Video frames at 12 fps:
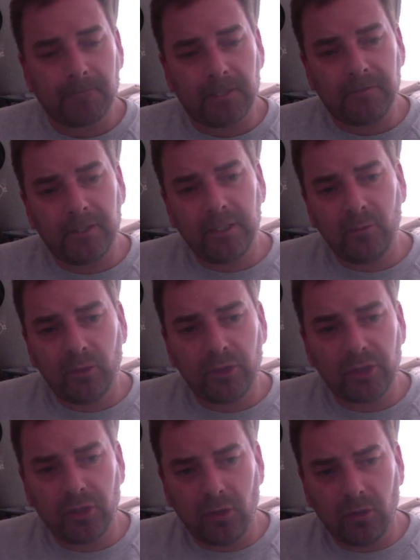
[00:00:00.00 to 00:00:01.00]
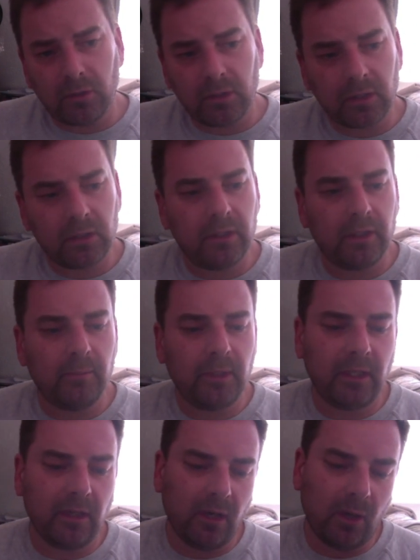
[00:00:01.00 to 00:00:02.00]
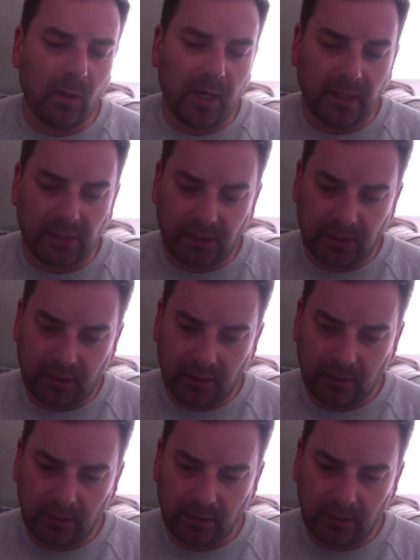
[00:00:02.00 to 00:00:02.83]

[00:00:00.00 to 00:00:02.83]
If anyone's got an AmigaOS